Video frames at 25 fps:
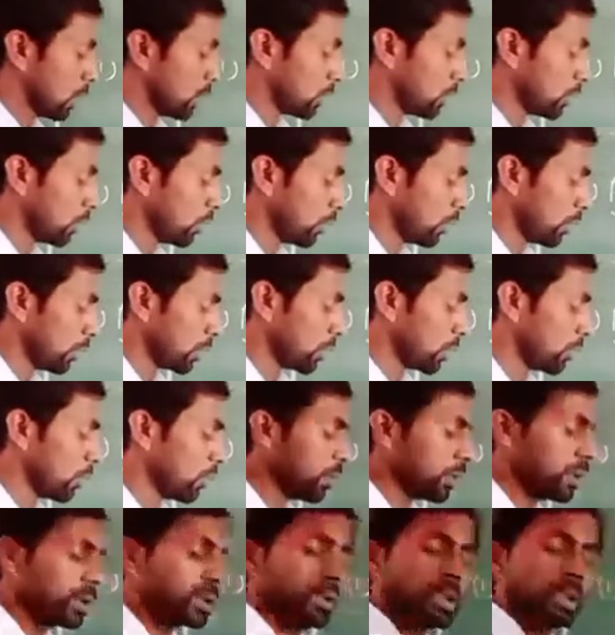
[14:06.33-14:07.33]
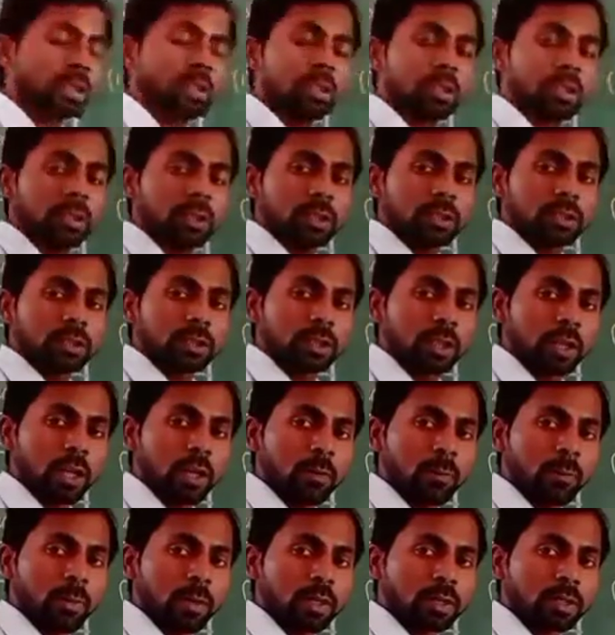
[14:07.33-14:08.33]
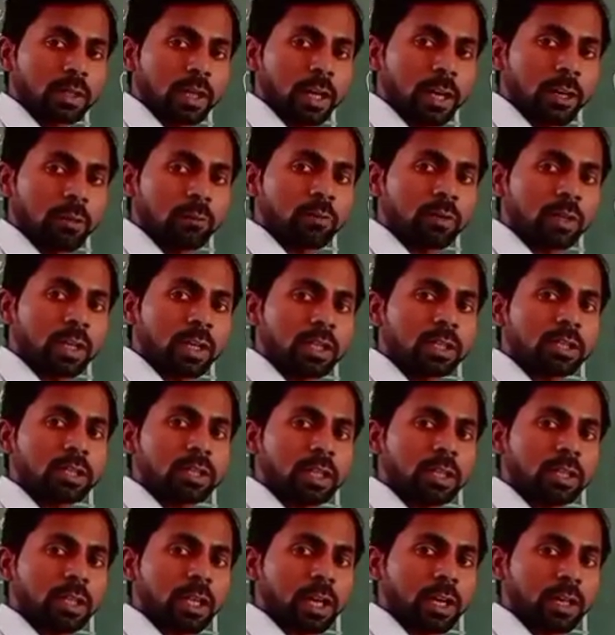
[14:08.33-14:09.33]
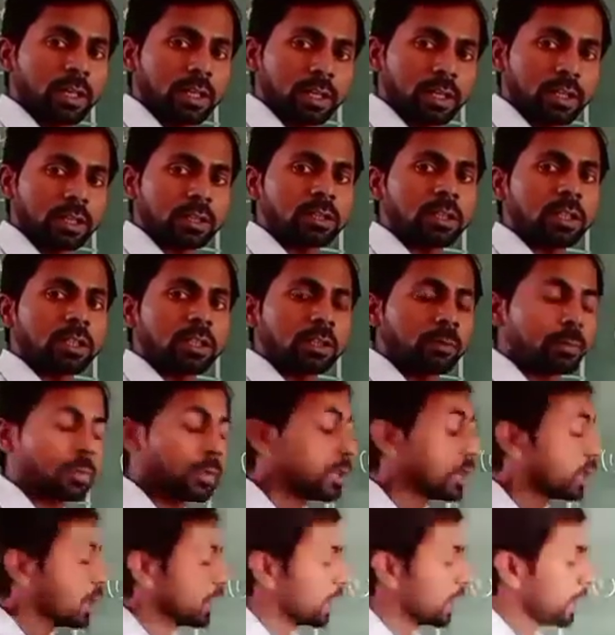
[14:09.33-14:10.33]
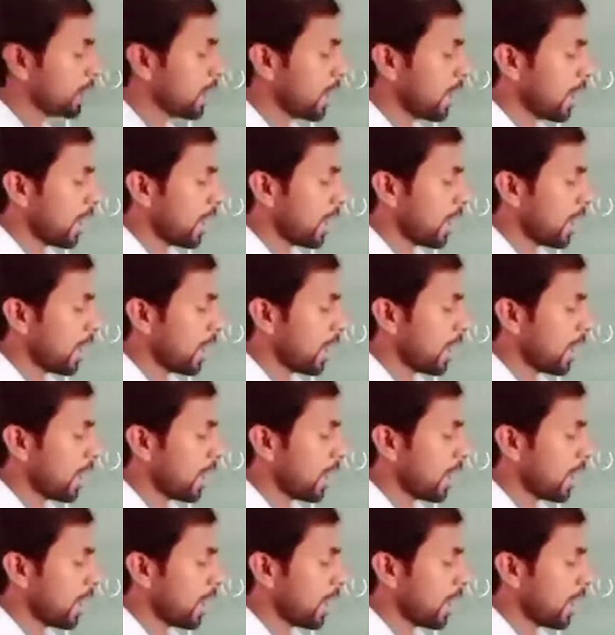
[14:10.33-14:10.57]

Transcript: So you is the second person, and we can say that it is the speaker,